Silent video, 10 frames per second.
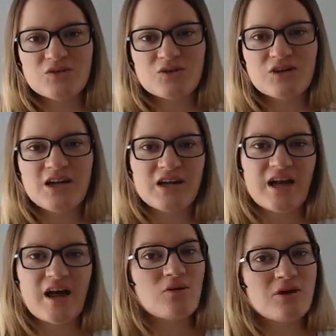create an
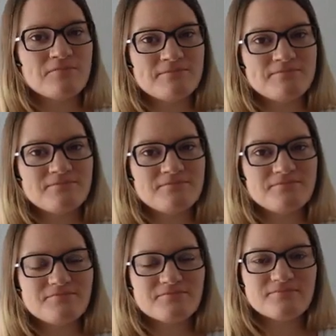outcome.
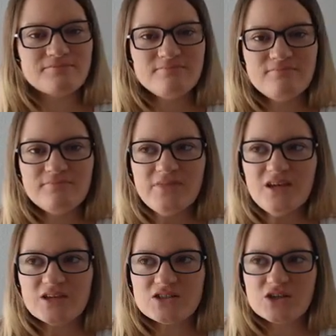
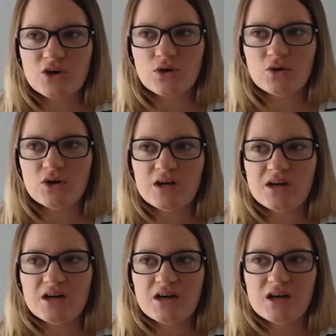So
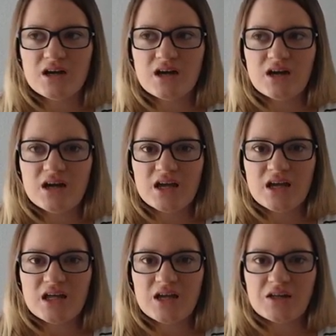
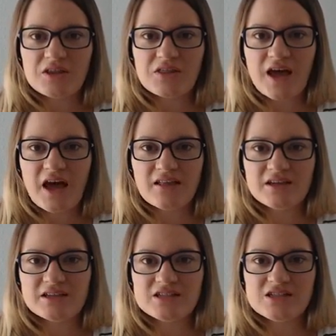that
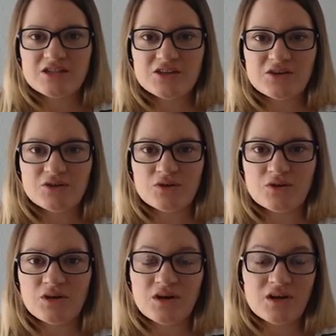leads
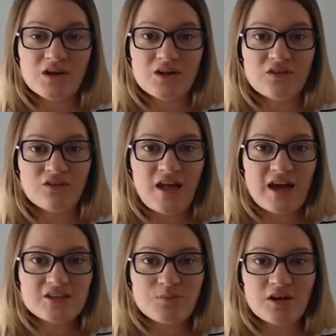to the
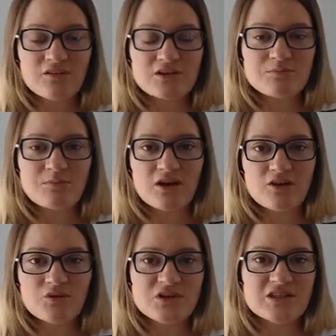last part of this
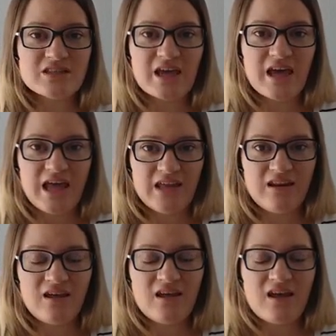model, which is the
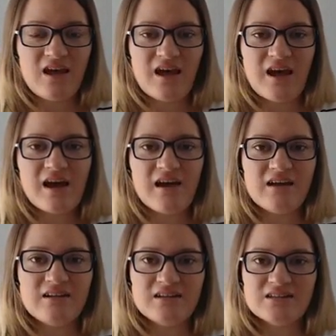N.
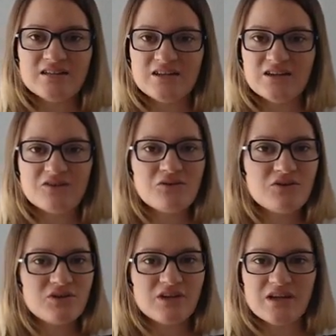And,
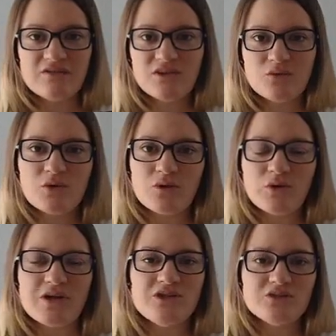even when
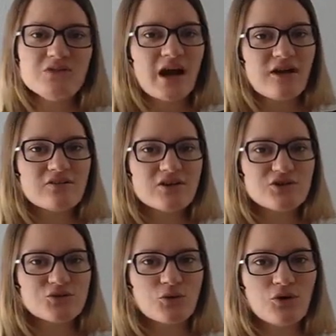we do have
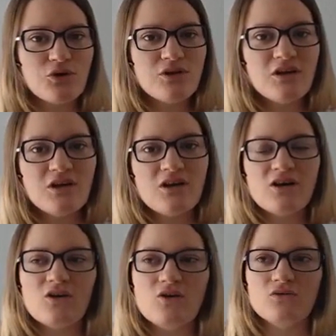control
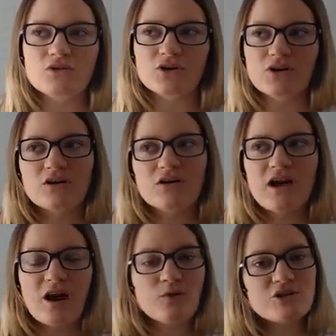over
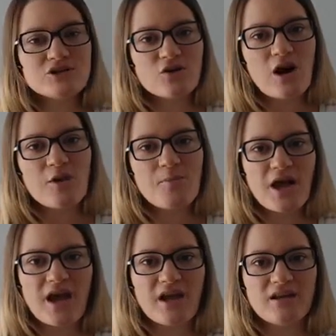how we show
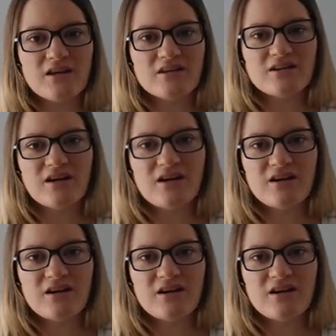up and